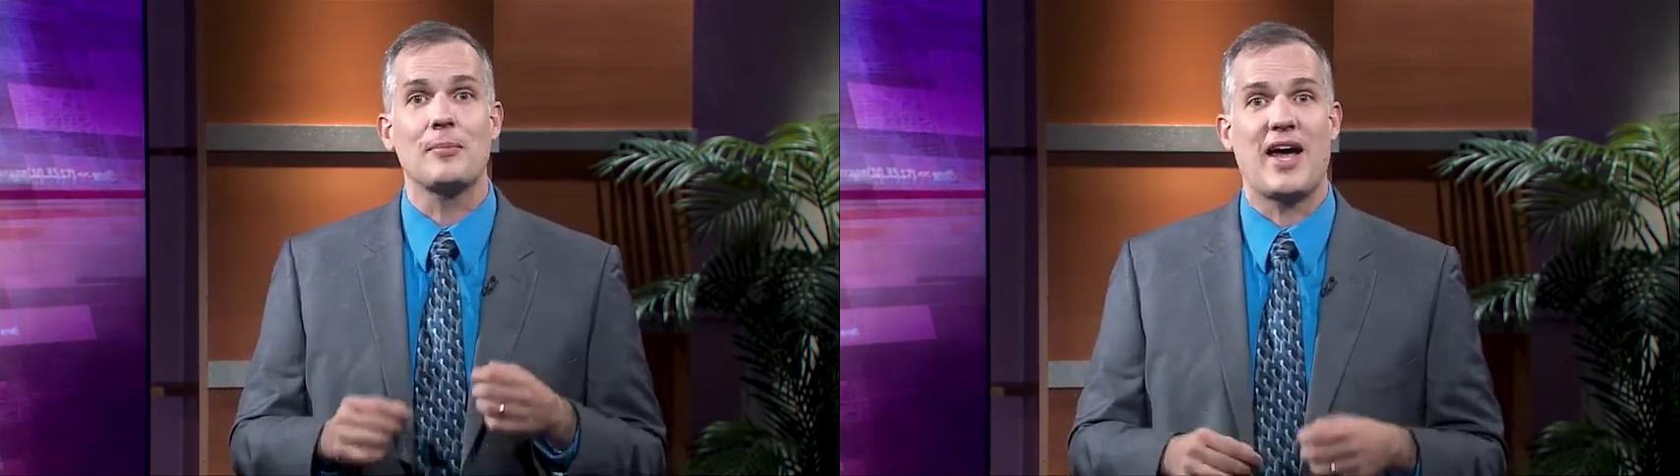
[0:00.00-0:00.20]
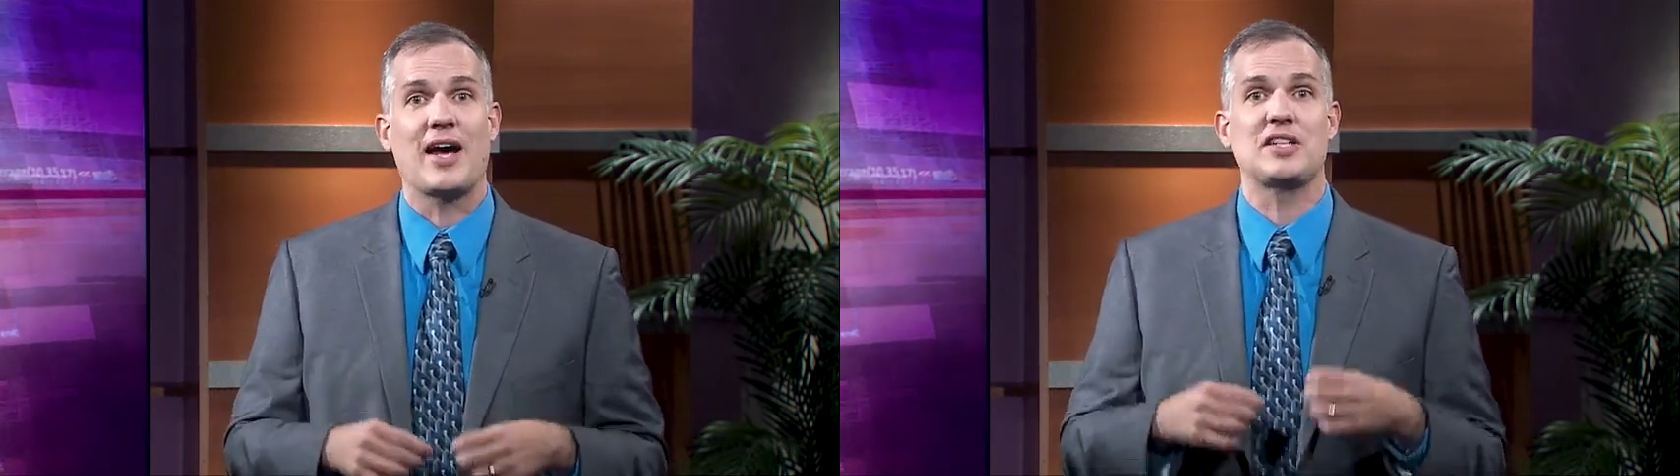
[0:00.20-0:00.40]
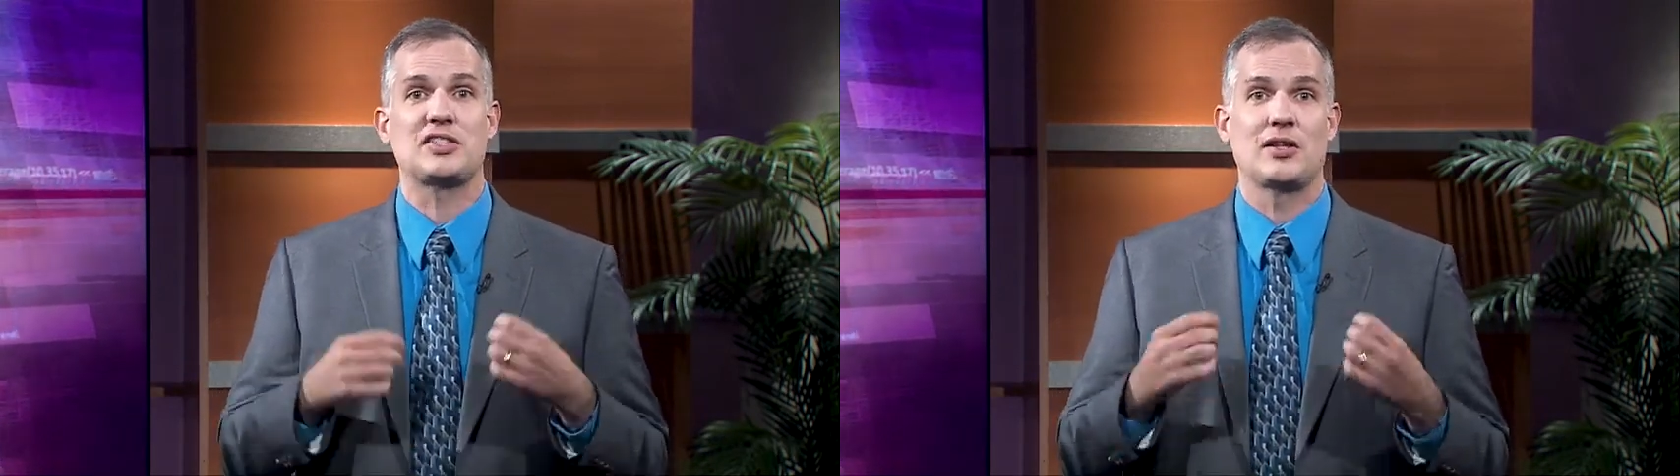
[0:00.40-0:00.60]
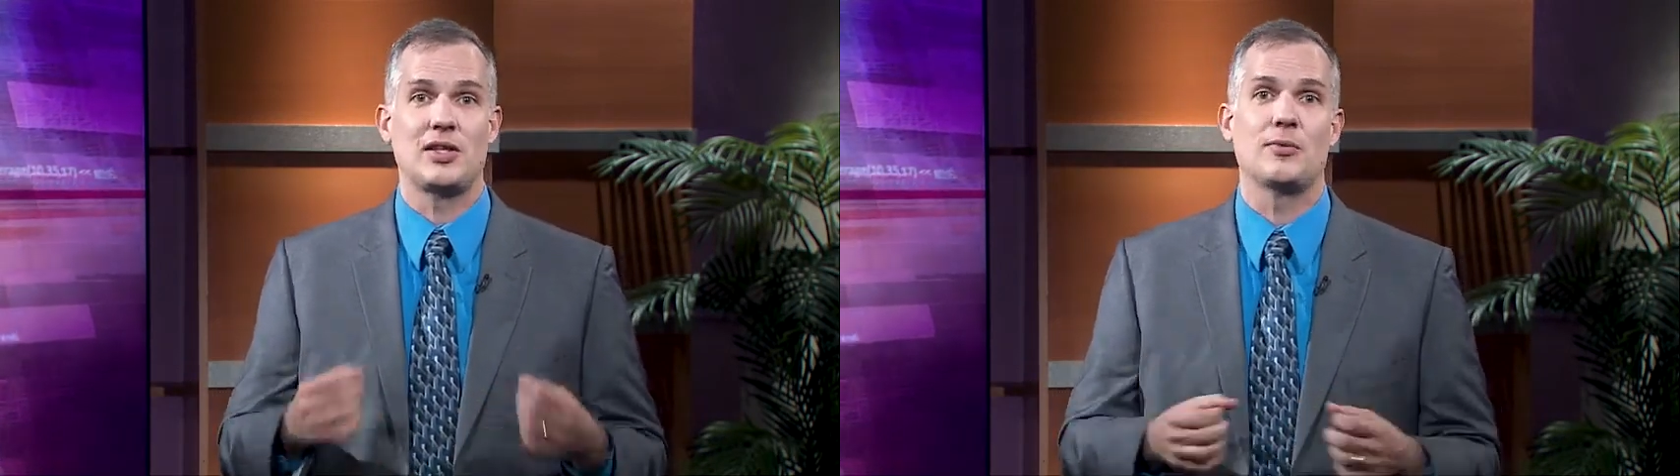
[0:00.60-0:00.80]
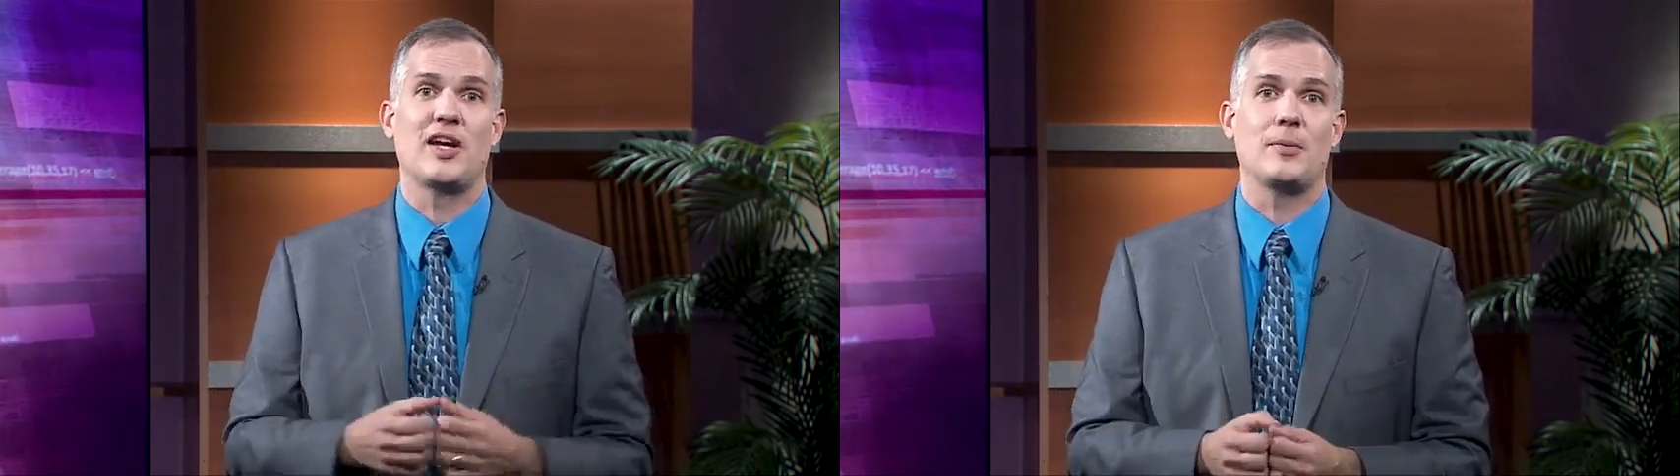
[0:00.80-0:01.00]
past the
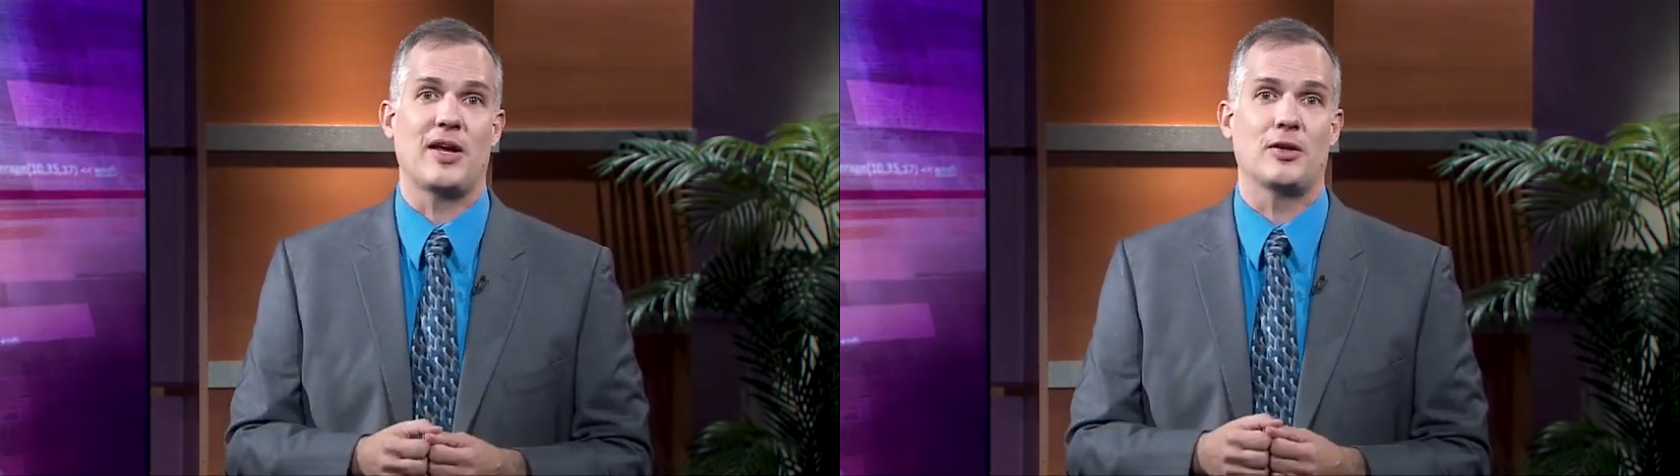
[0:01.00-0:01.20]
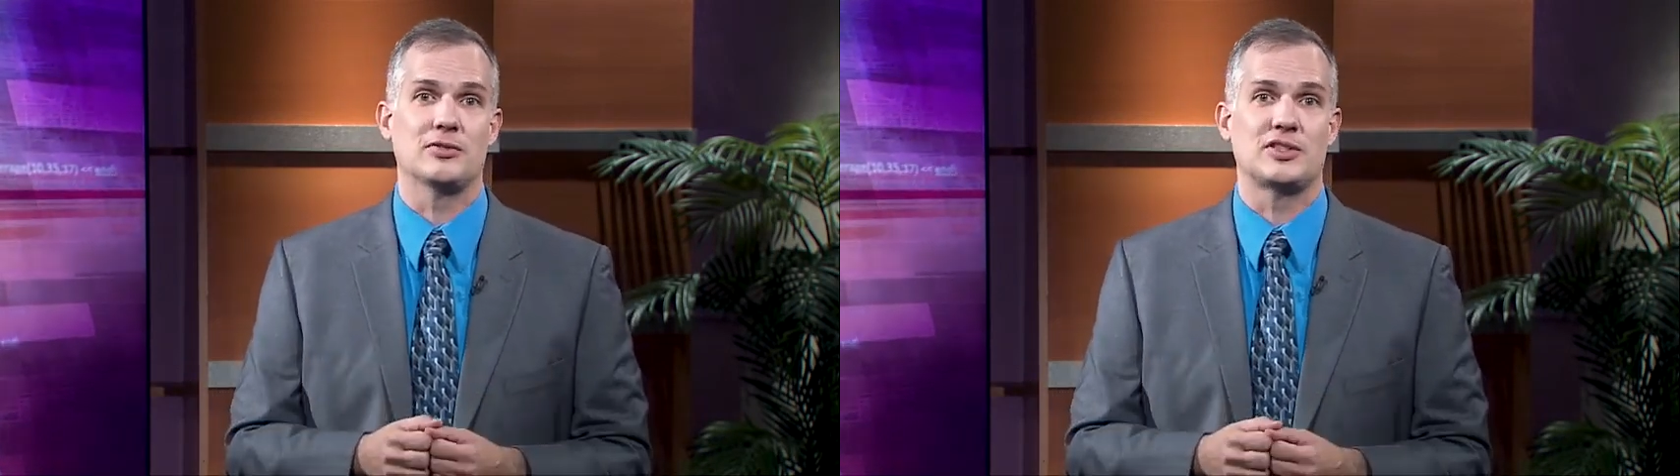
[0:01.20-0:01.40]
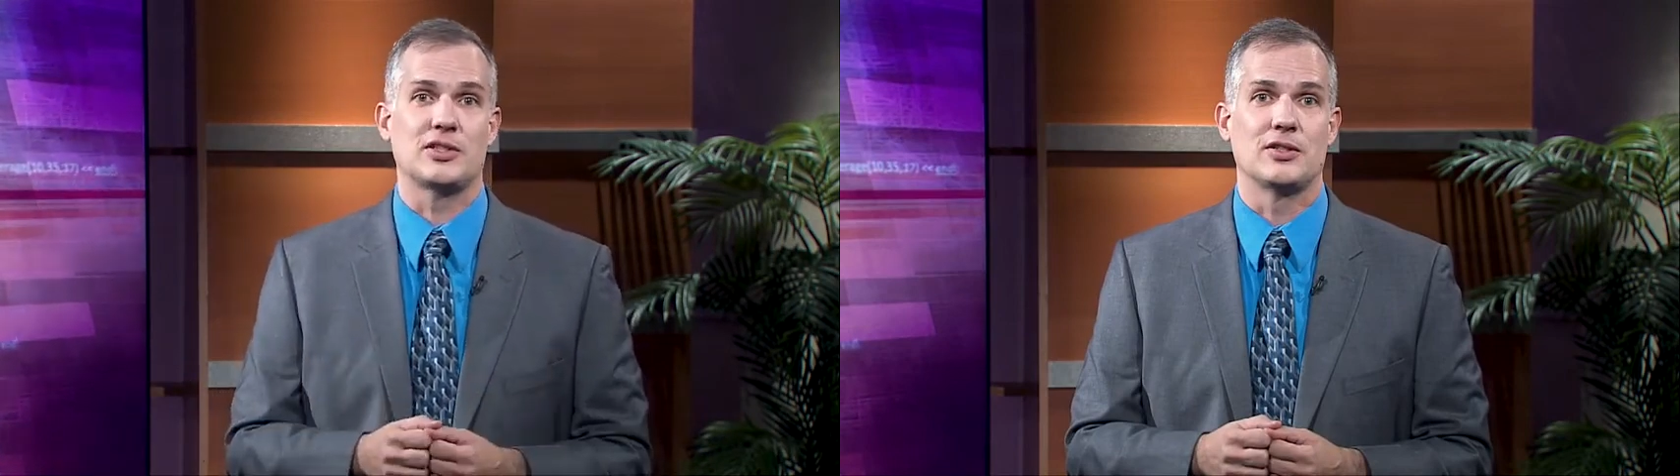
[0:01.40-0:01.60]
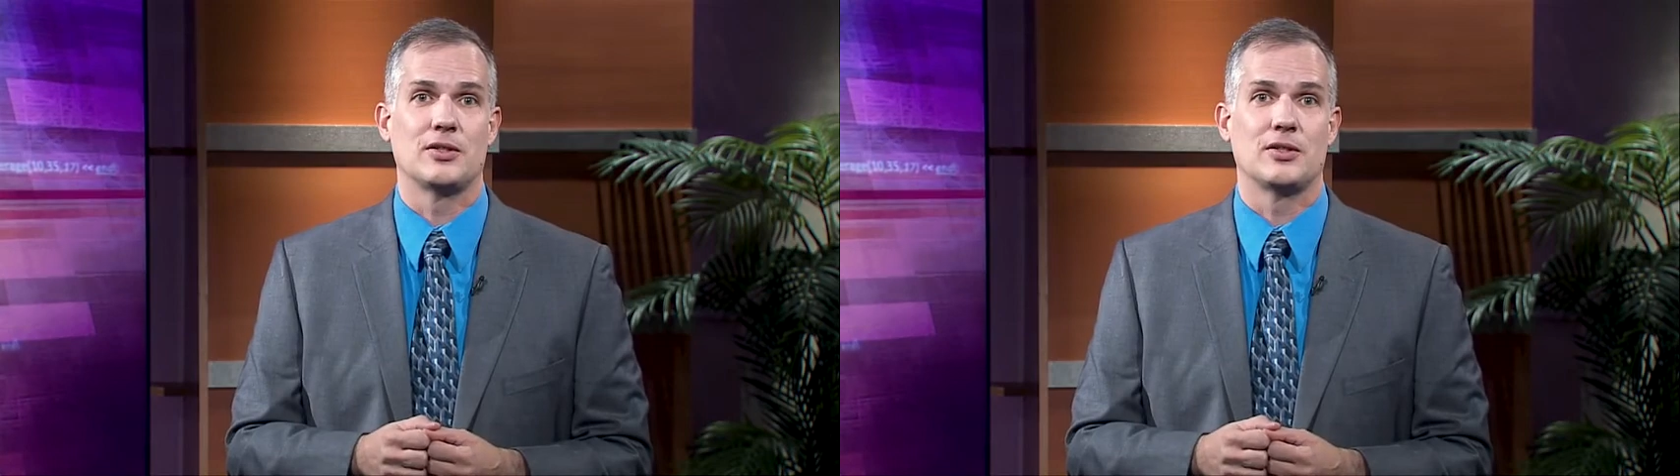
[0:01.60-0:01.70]
array bounds.